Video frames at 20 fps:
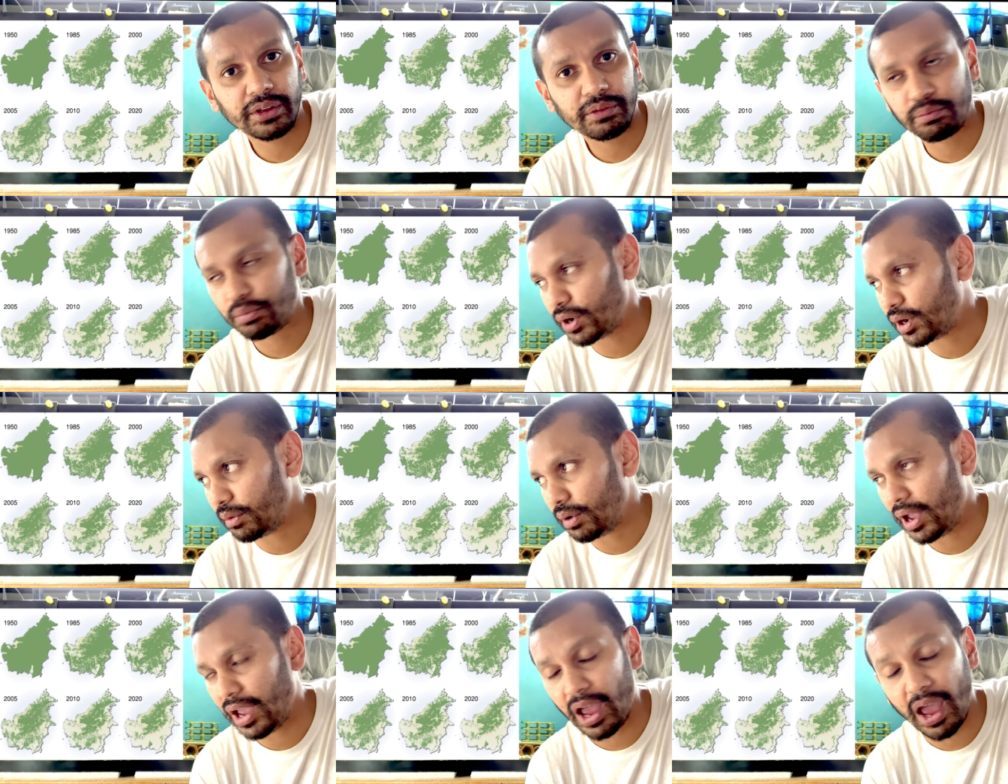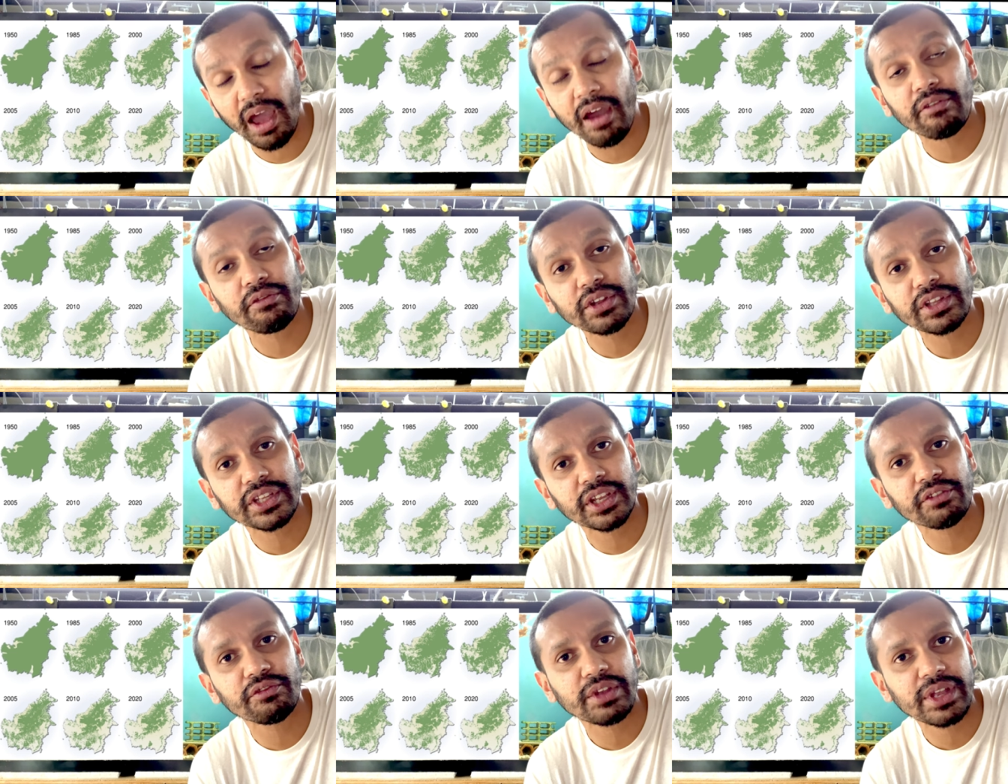Pretty
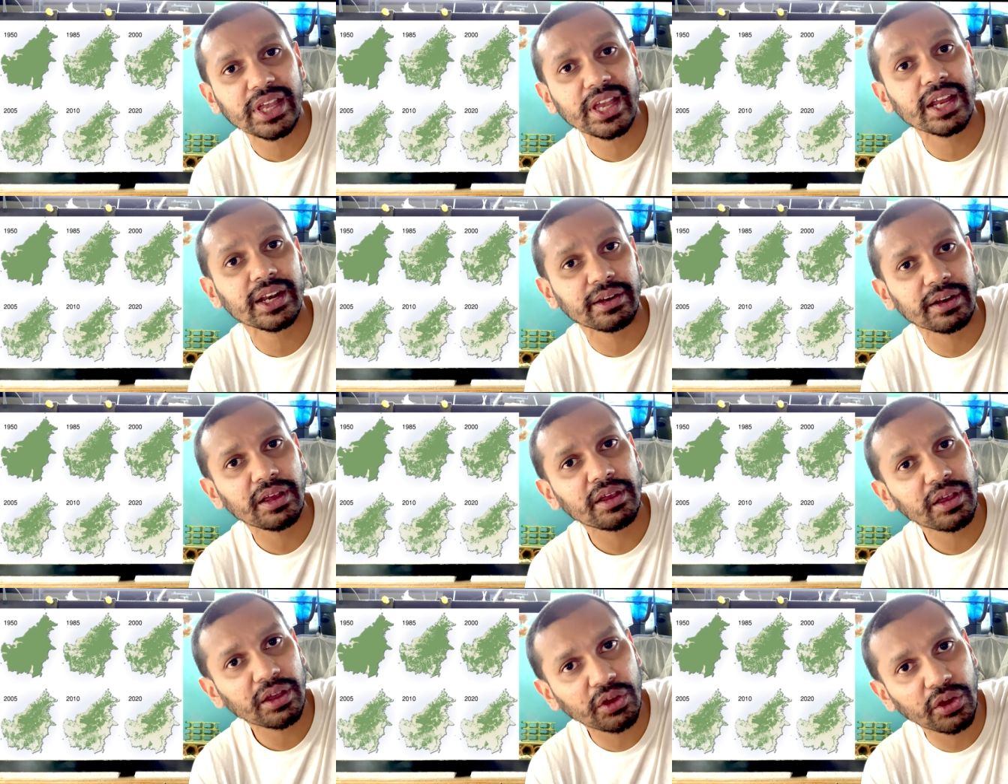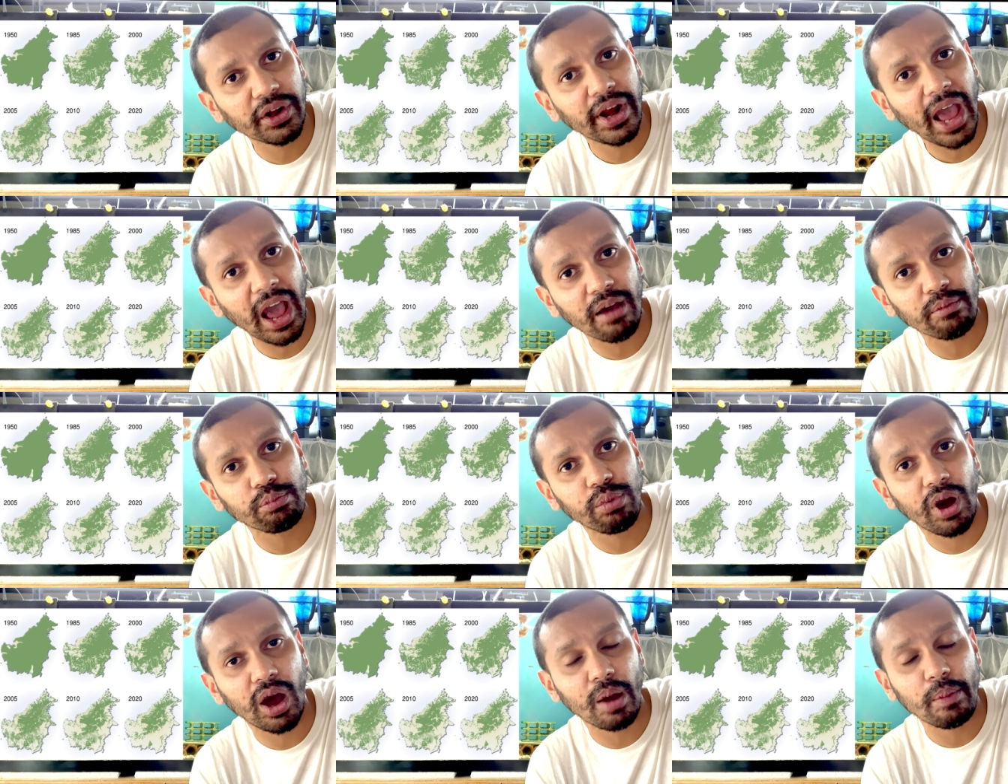everything we eat could
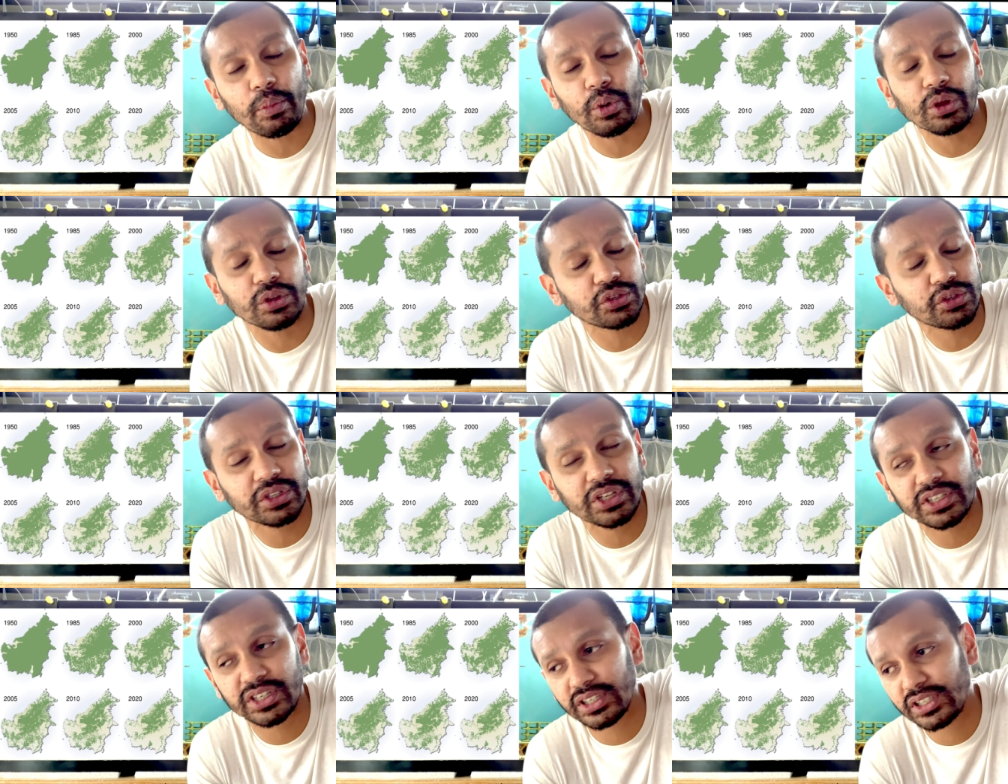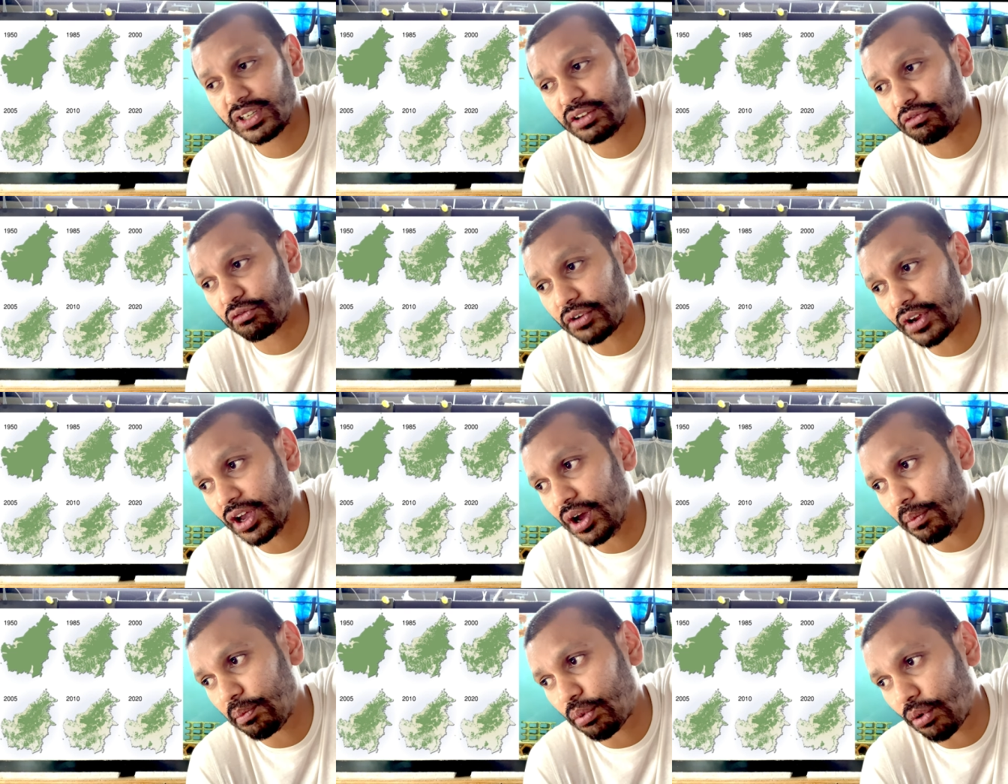have palm oil. So this is a
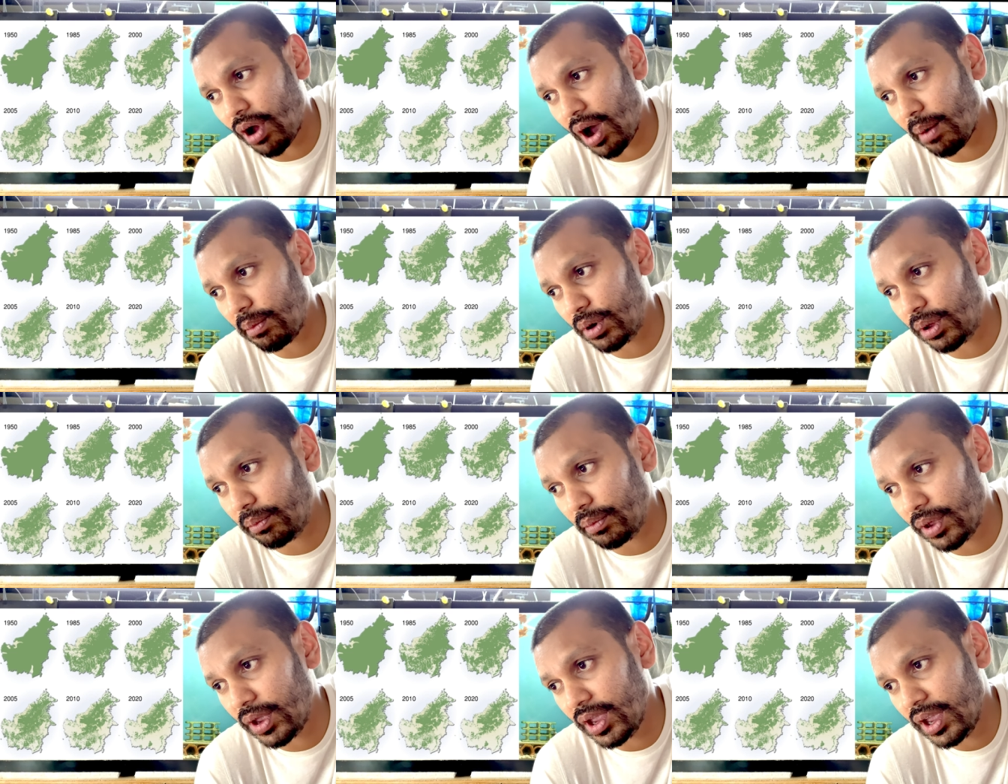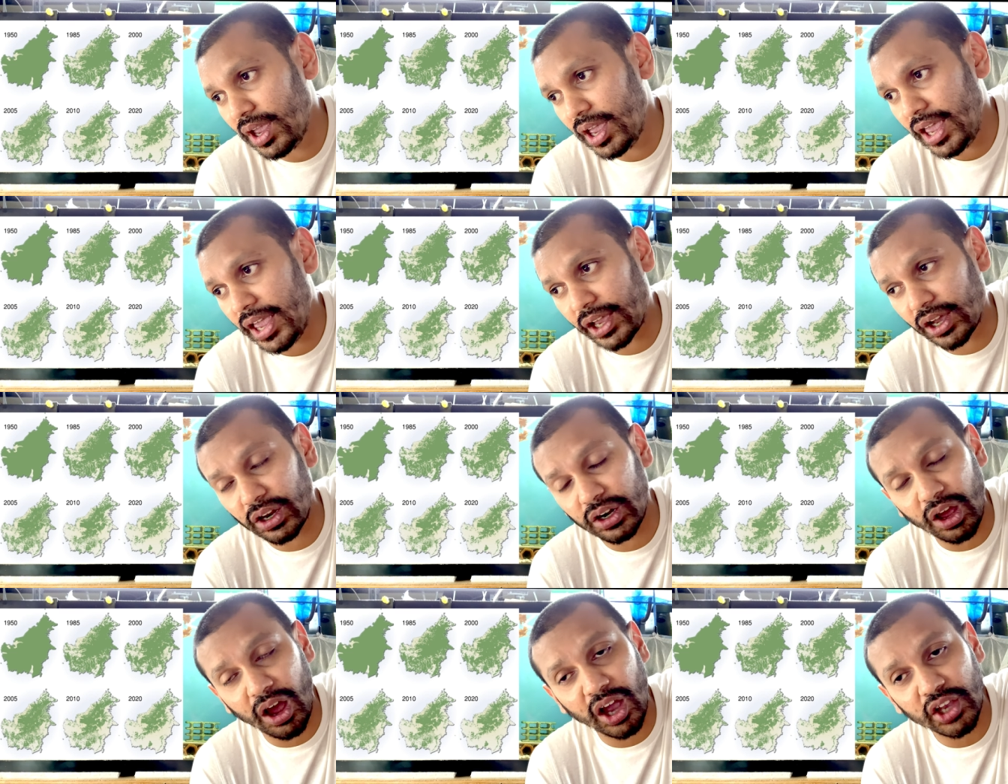real problem
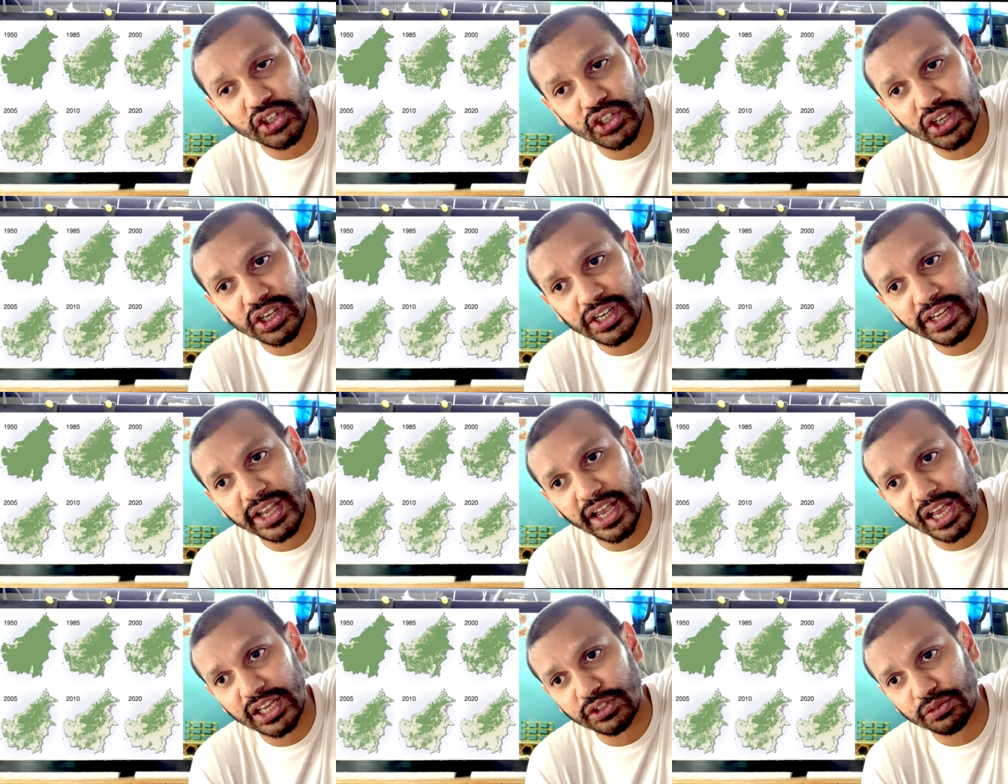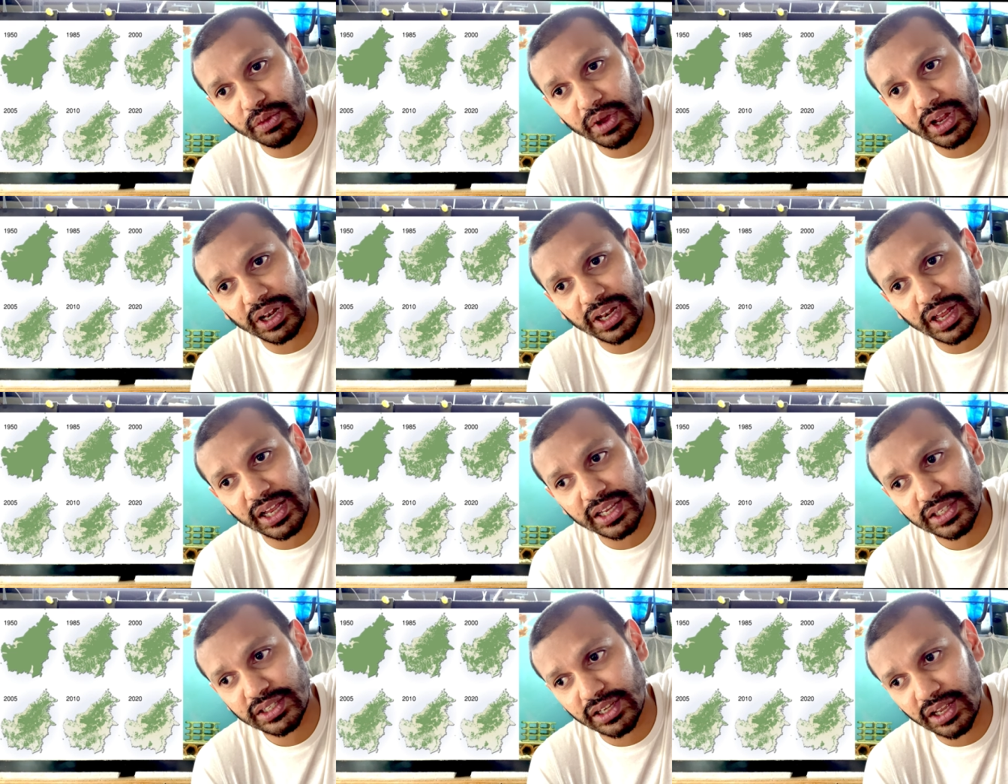ecologically as well
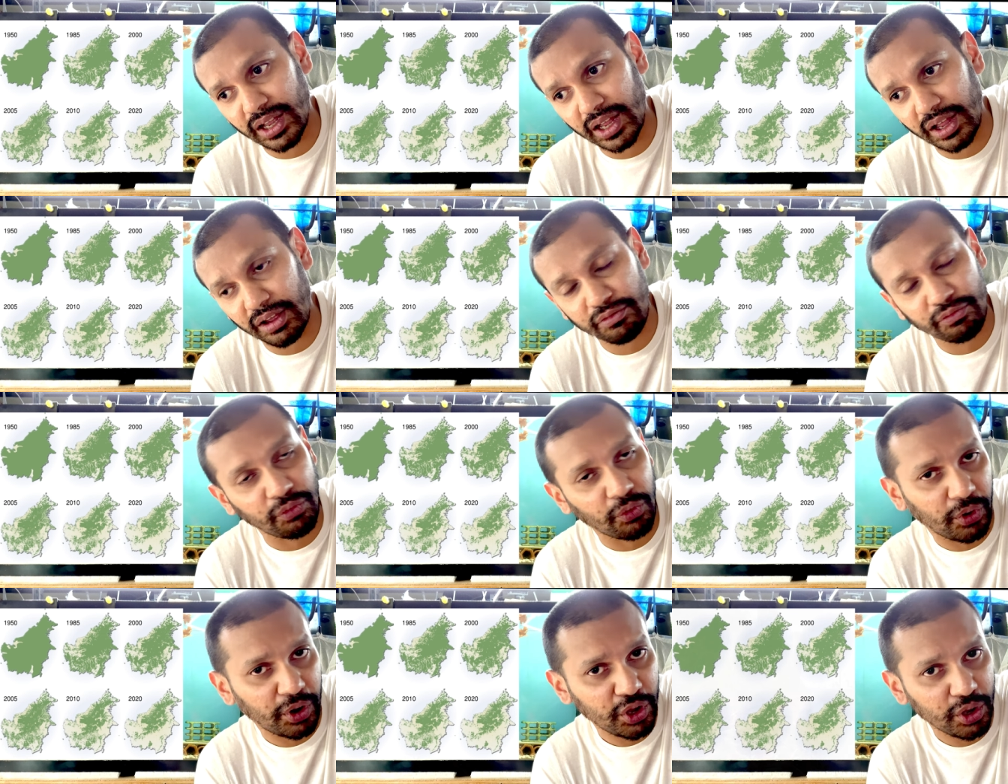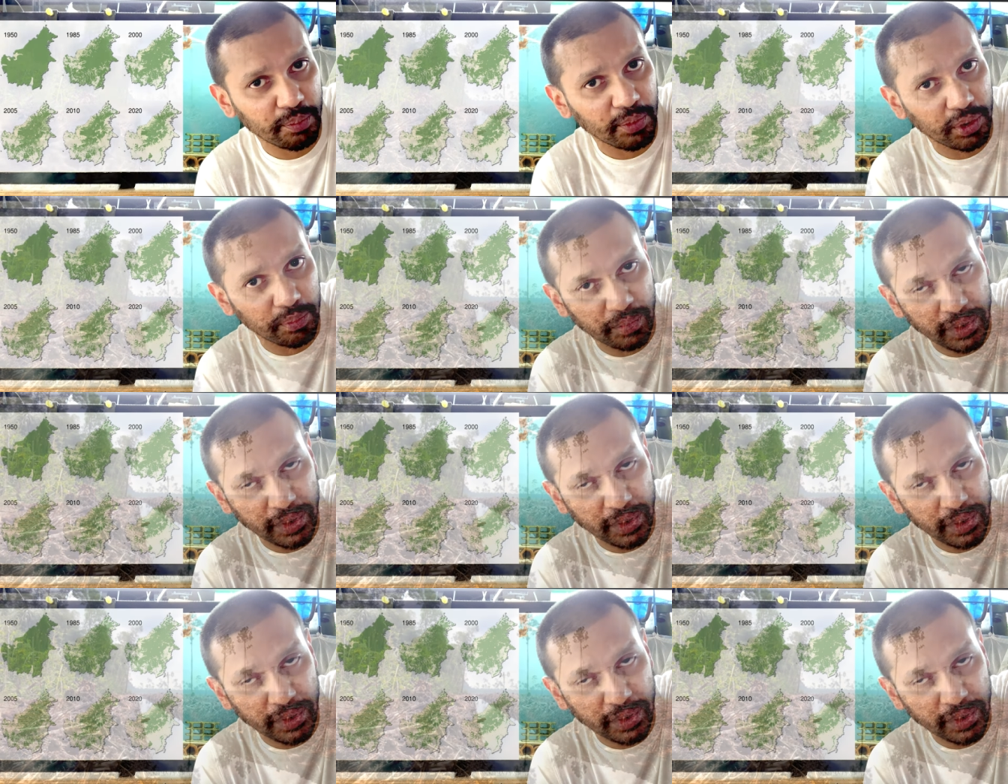as uh, for human